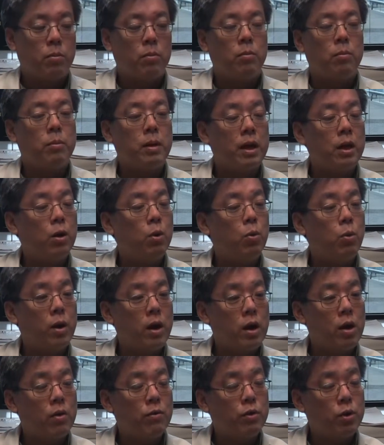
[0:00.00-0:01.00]
Being
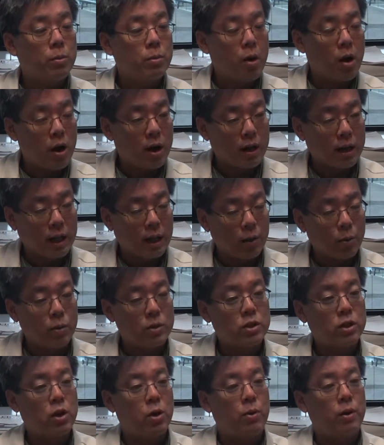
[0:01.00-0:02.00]
aware of your body and
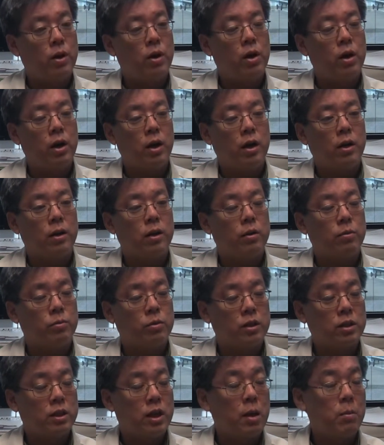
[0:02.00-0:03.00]
what's going on, and
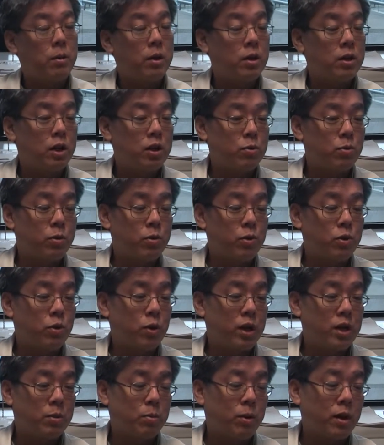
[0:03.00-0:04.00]
keeping in touch with your
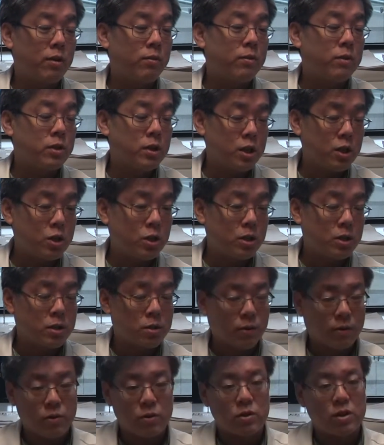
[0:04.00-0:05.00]
transplant physician.
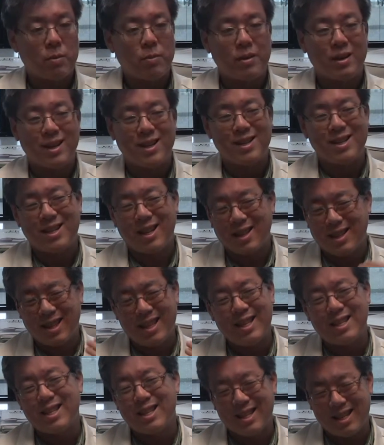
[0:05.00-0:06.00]
So if there's something that you said,
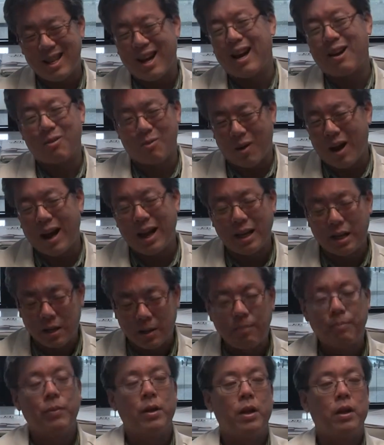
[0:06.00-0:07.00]
this is not right,
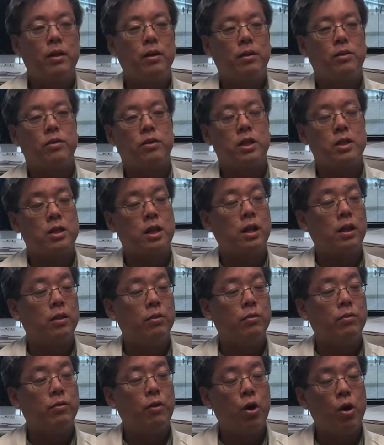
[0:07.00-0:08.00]
so let's say a
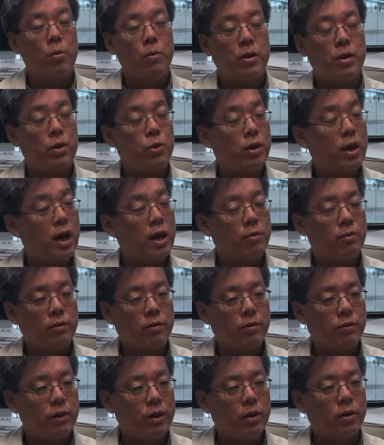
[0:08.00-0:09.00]
lymphoma that you can't even
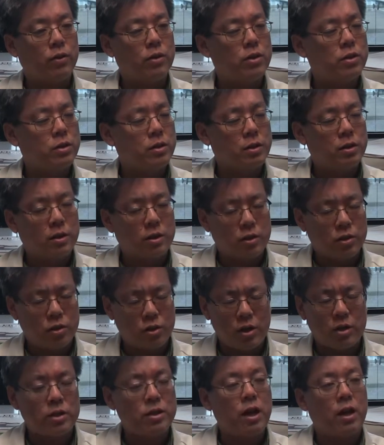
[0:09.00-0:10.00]
feel,
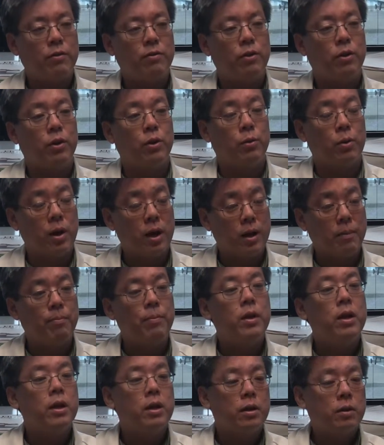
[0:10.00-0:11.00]
just not feeling right,
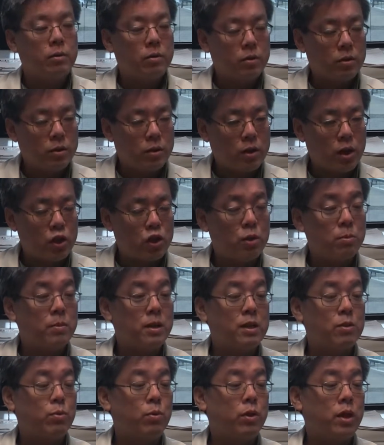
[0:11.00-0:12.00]
touching
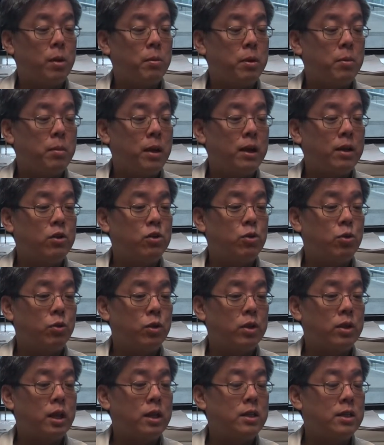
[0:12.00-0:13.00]
base with them and making sure
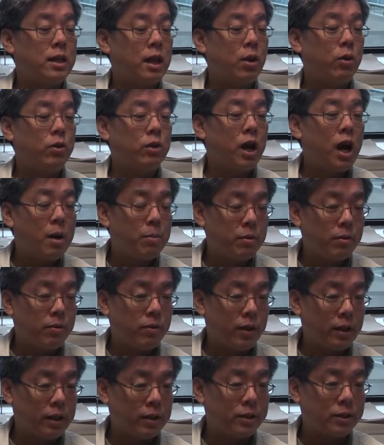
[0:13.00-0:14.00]
that they stay on top of
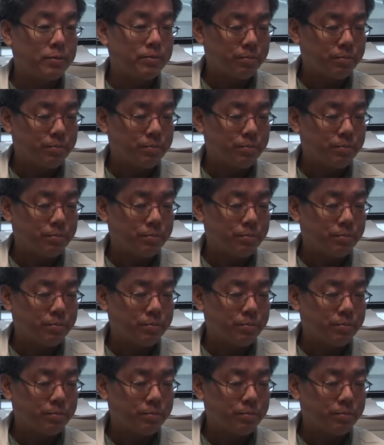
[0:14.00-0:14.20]
things